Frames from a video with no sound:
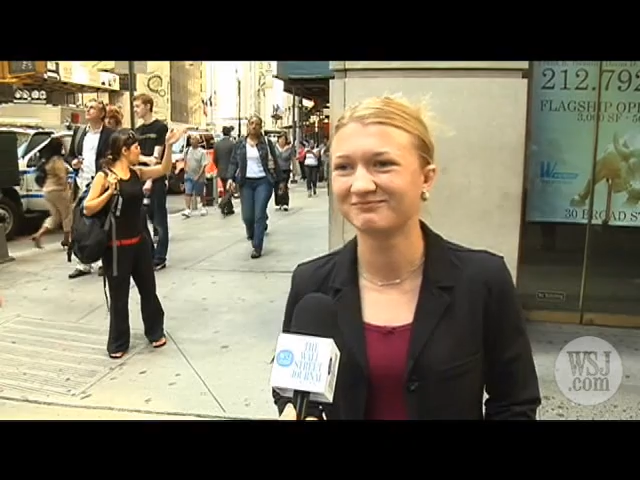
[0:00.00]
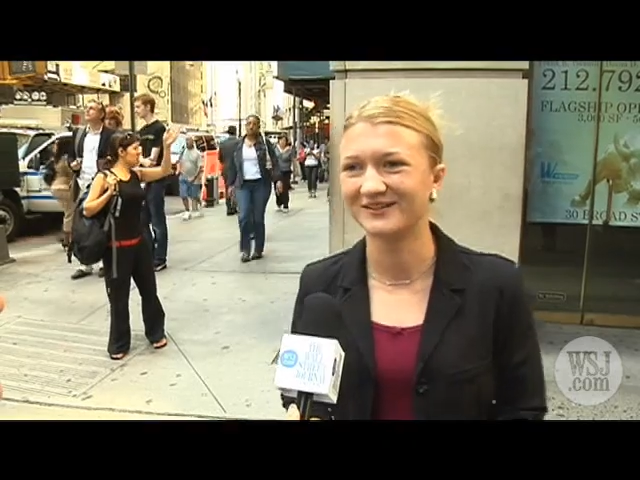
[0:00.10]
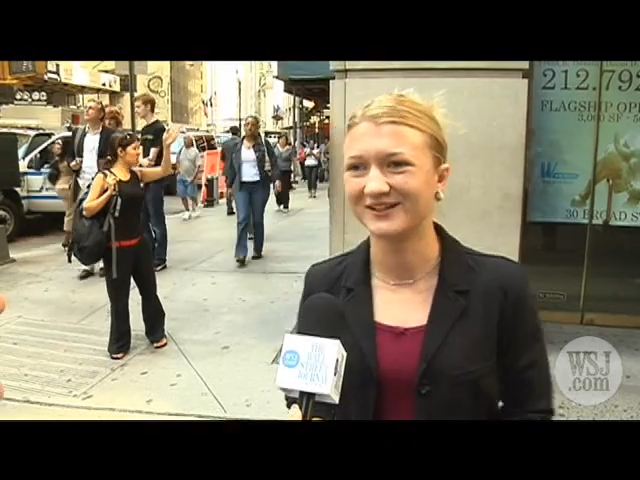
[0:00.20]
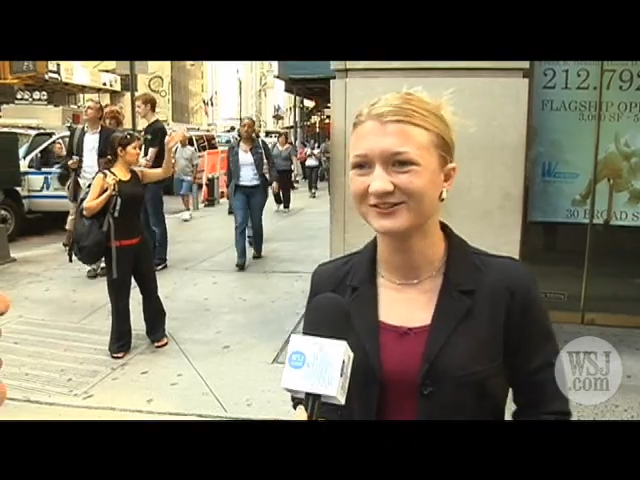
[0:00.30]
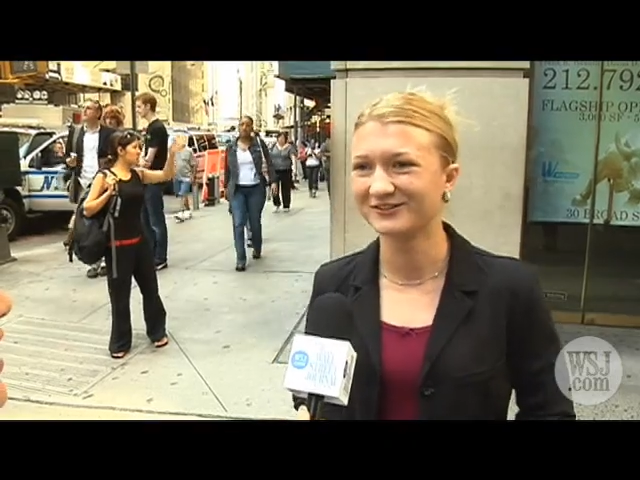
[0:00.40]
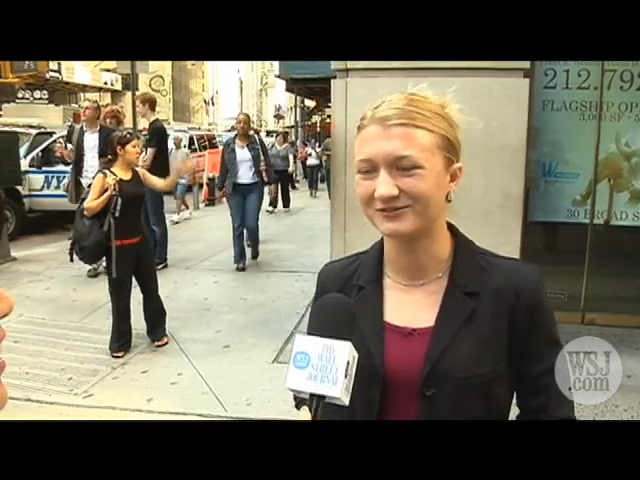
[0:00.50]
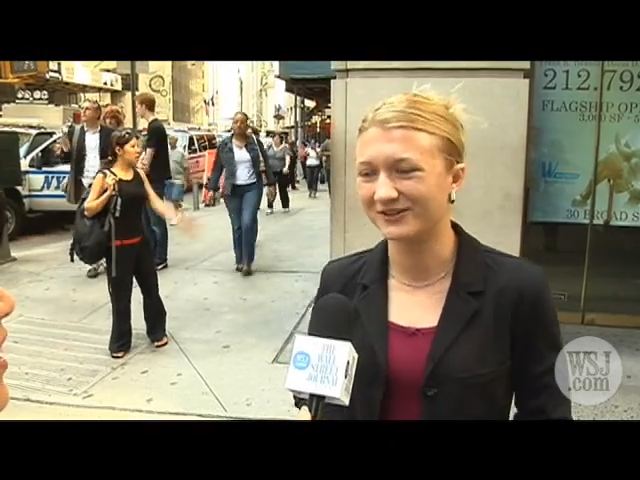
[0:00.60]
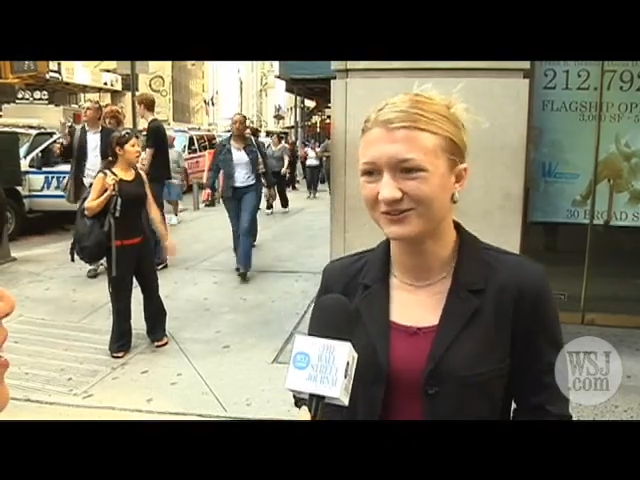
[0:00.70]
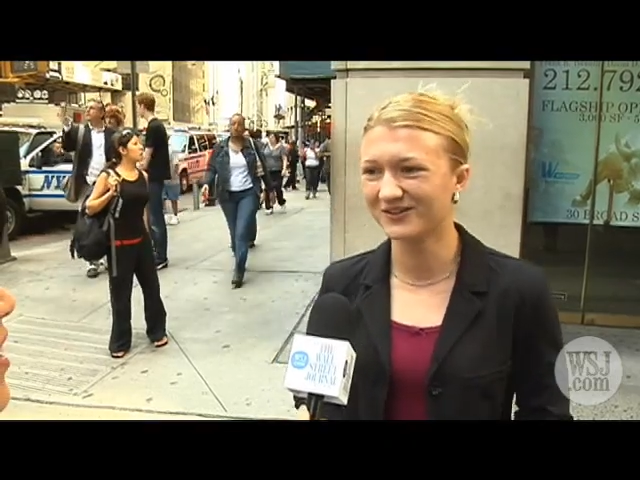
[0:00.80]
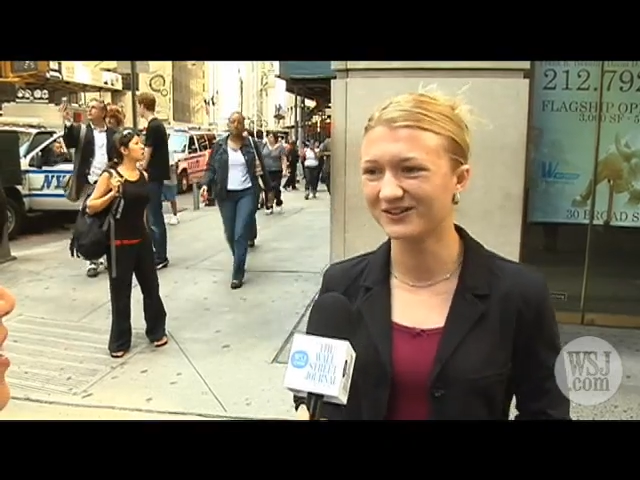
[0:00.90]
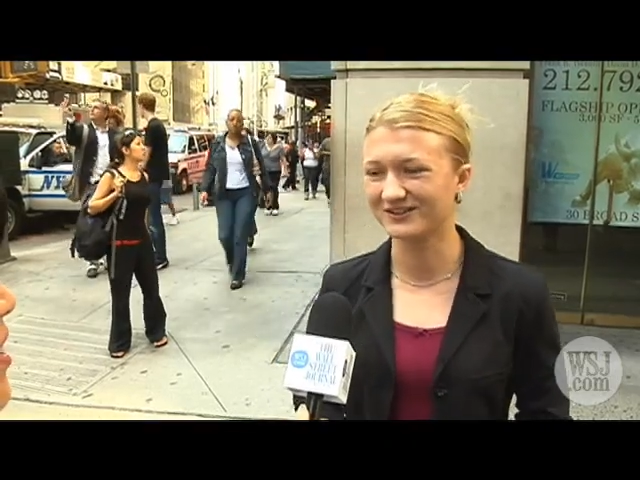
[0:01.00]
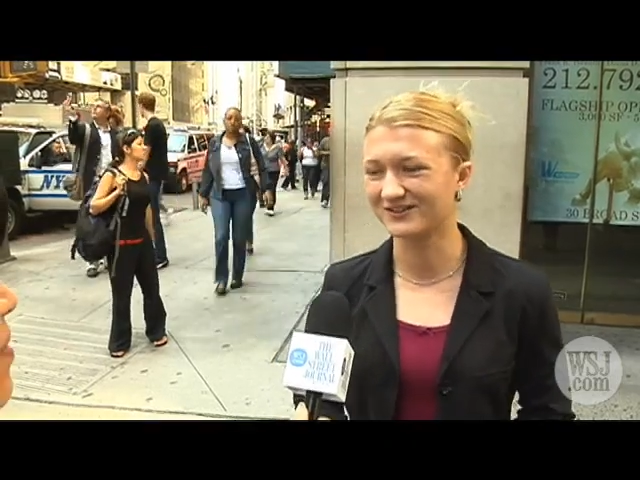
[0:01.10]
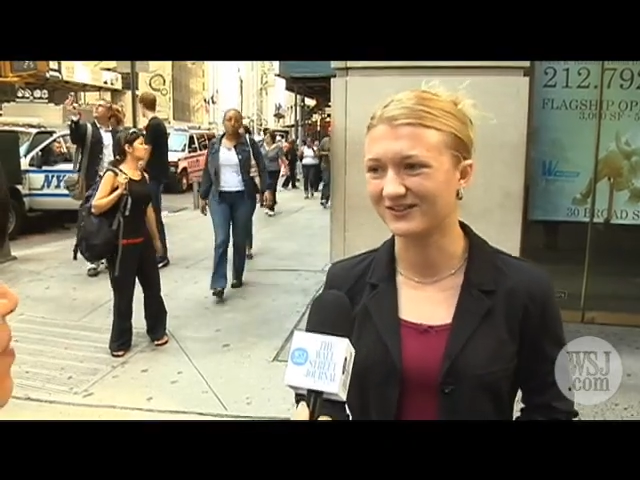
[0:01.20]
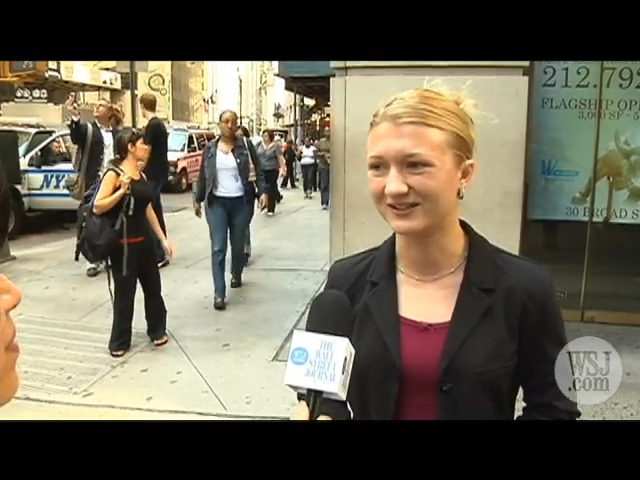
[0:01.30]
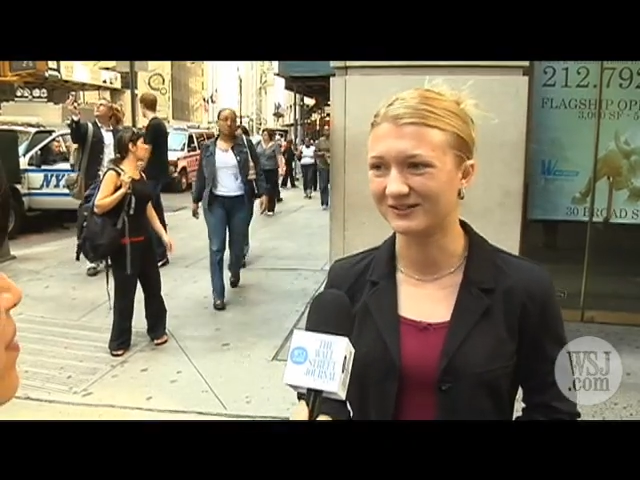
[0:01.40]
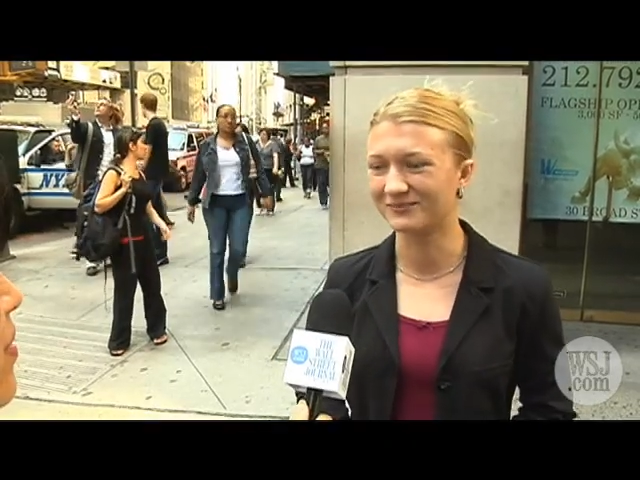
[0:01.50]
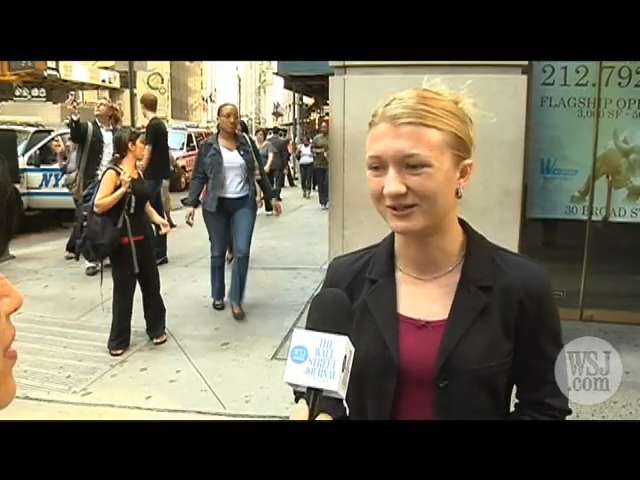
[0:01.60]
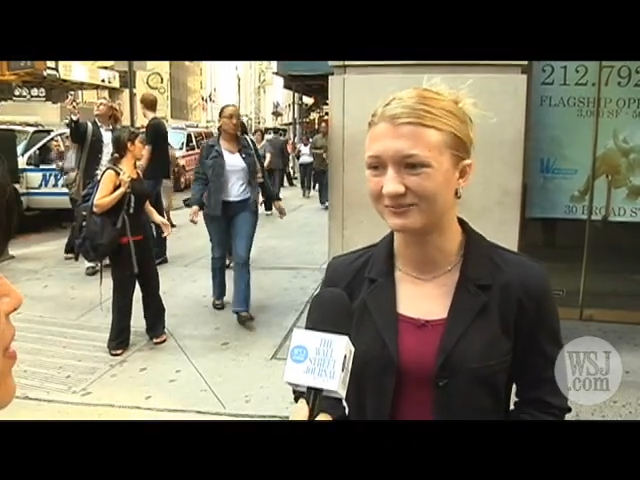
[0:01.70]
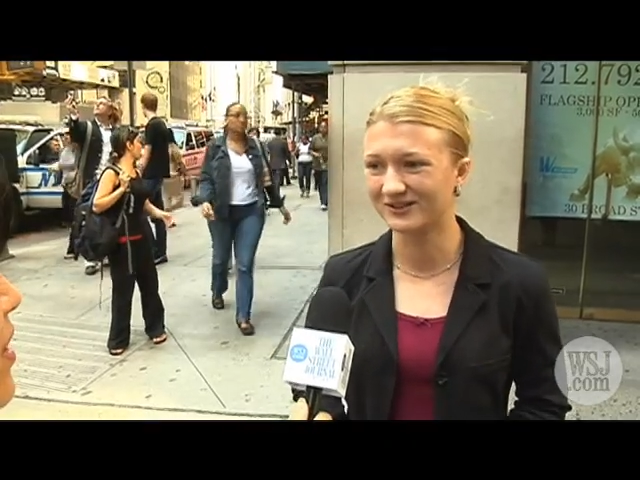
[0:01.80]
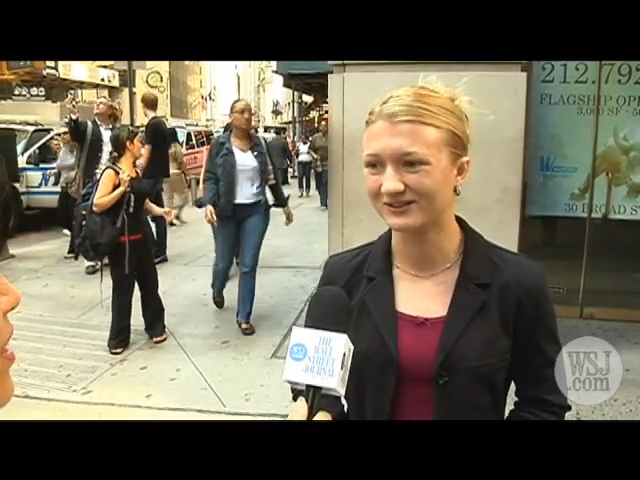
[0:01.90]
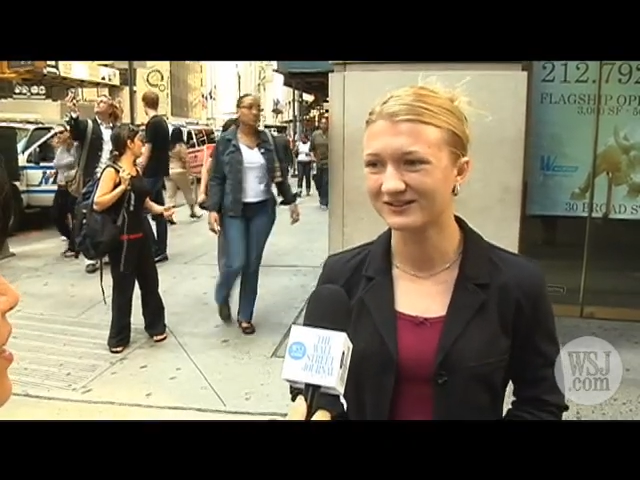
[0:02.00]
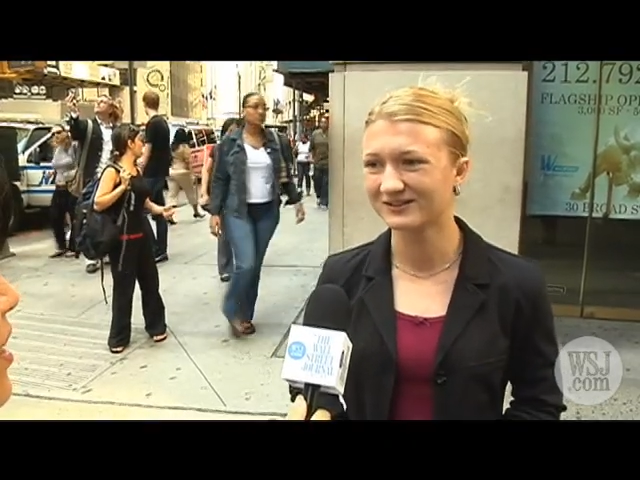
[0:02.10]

know, I don't think it's that appropriate.